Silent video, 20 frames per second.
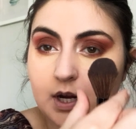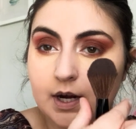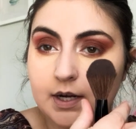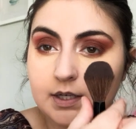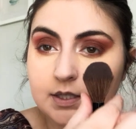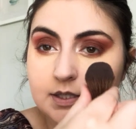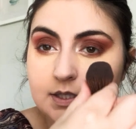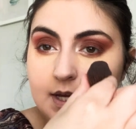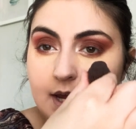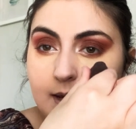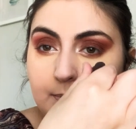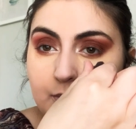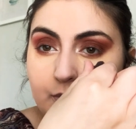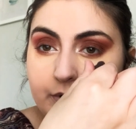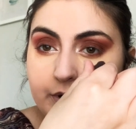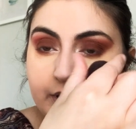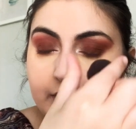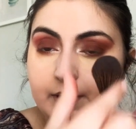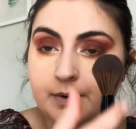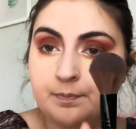kind of
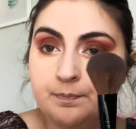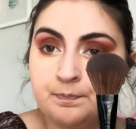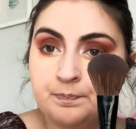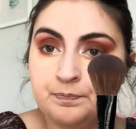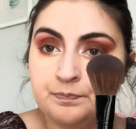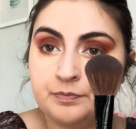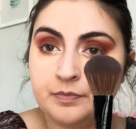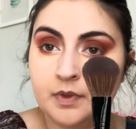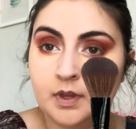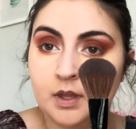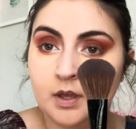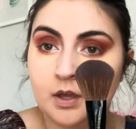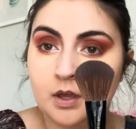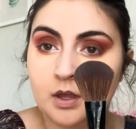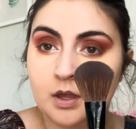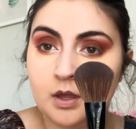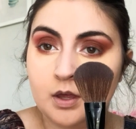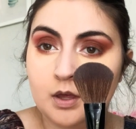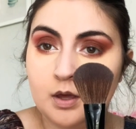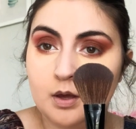tapered in,
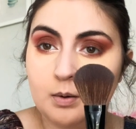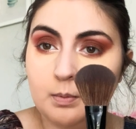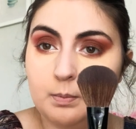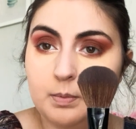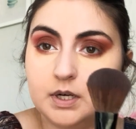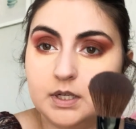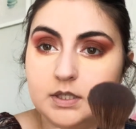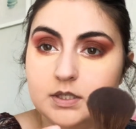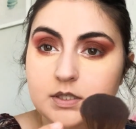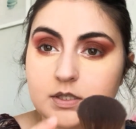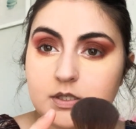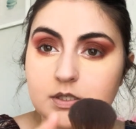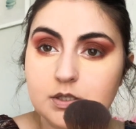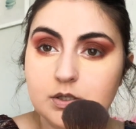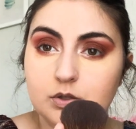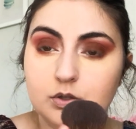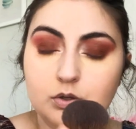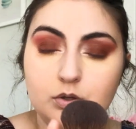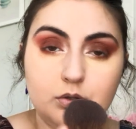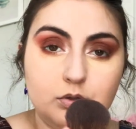but it's
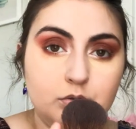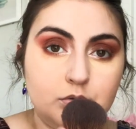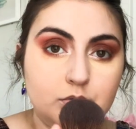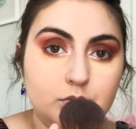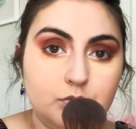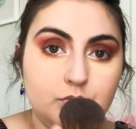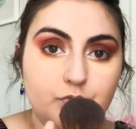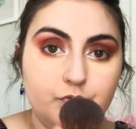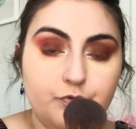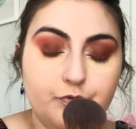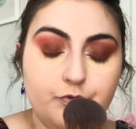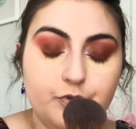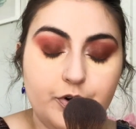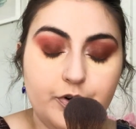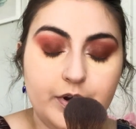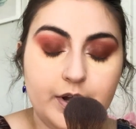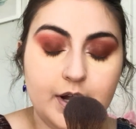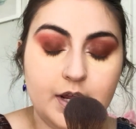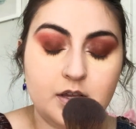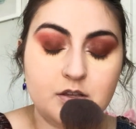still
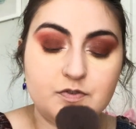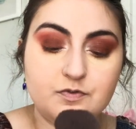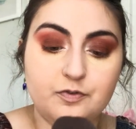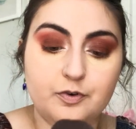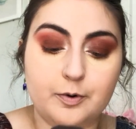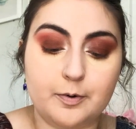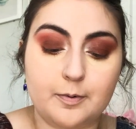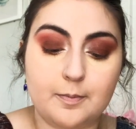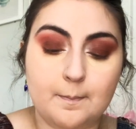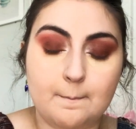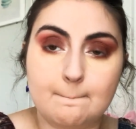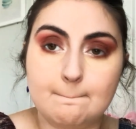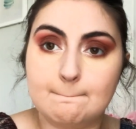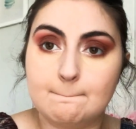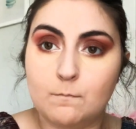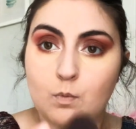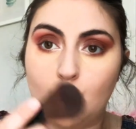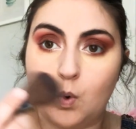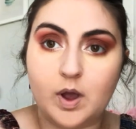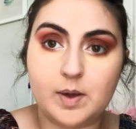very nice for
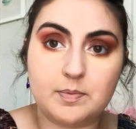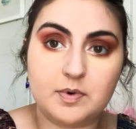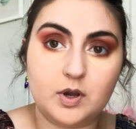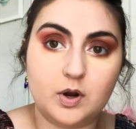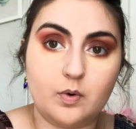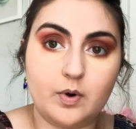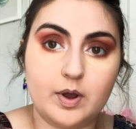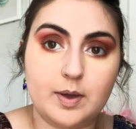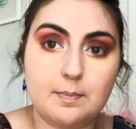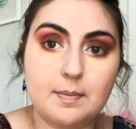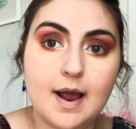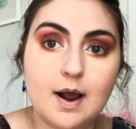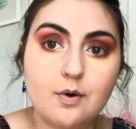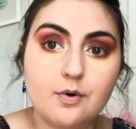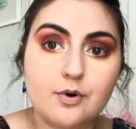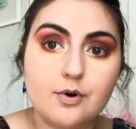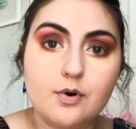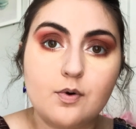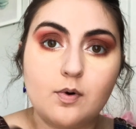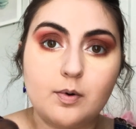wiping away
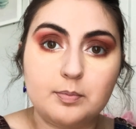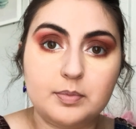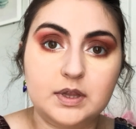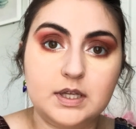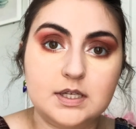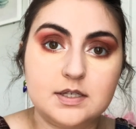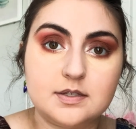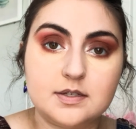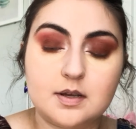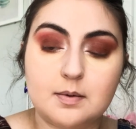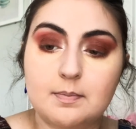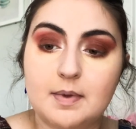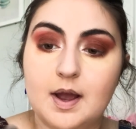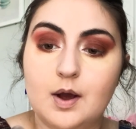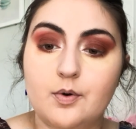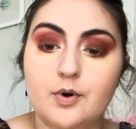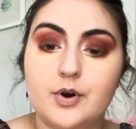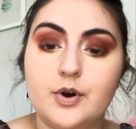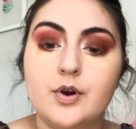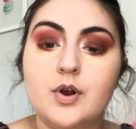powder or placing
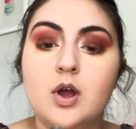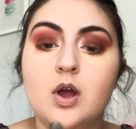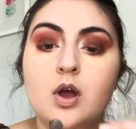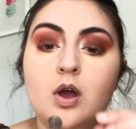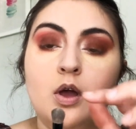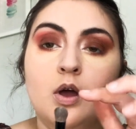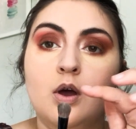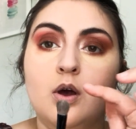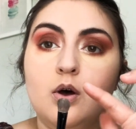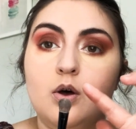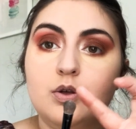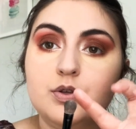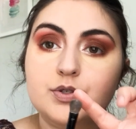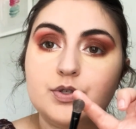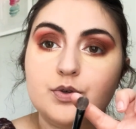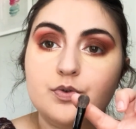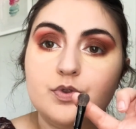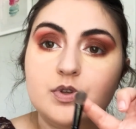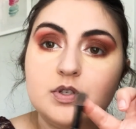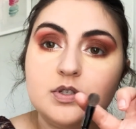powder.
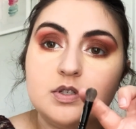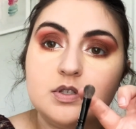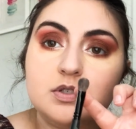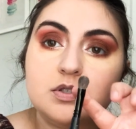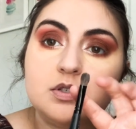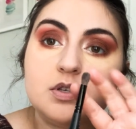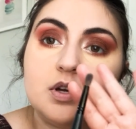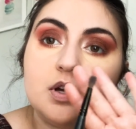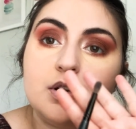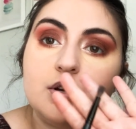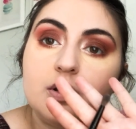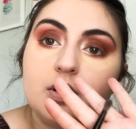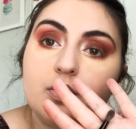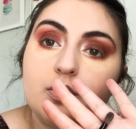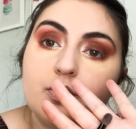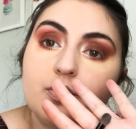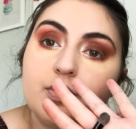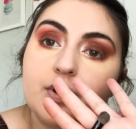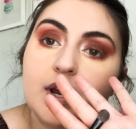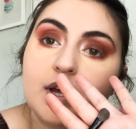Also, this is
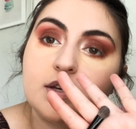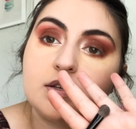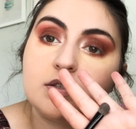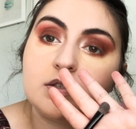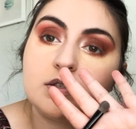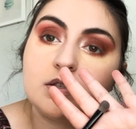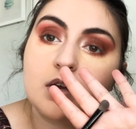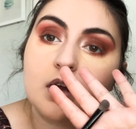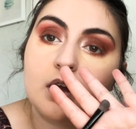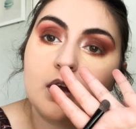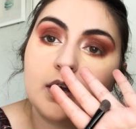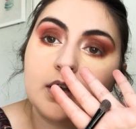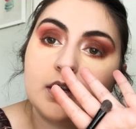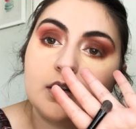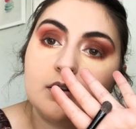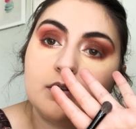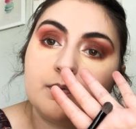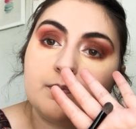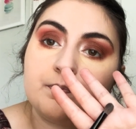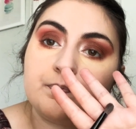another nice
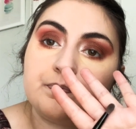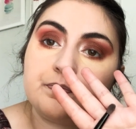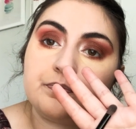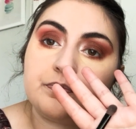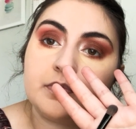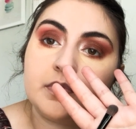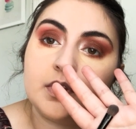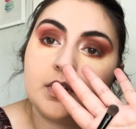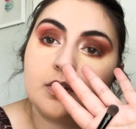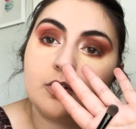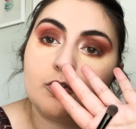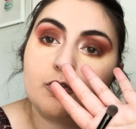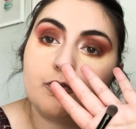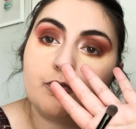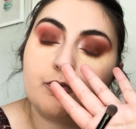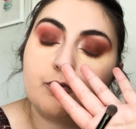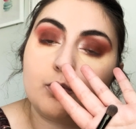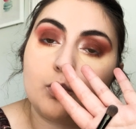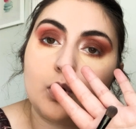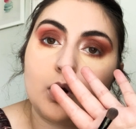side
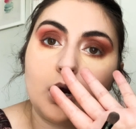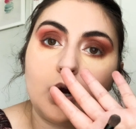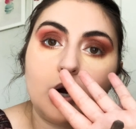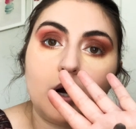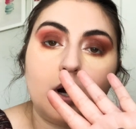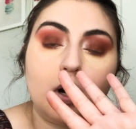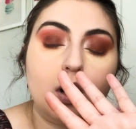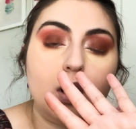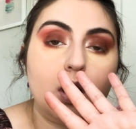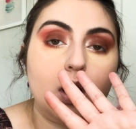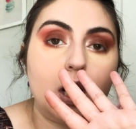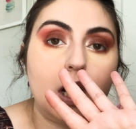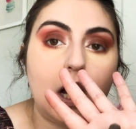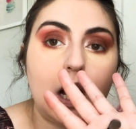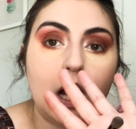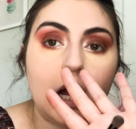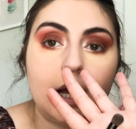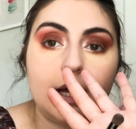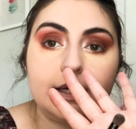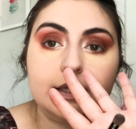for
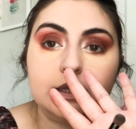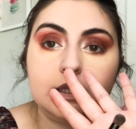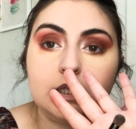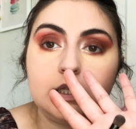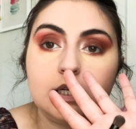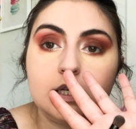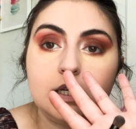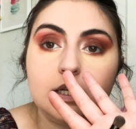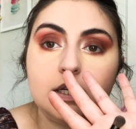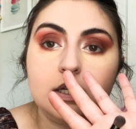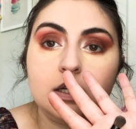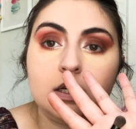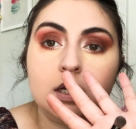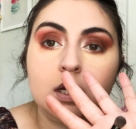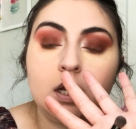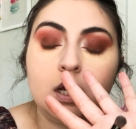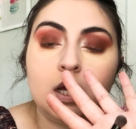eyelid,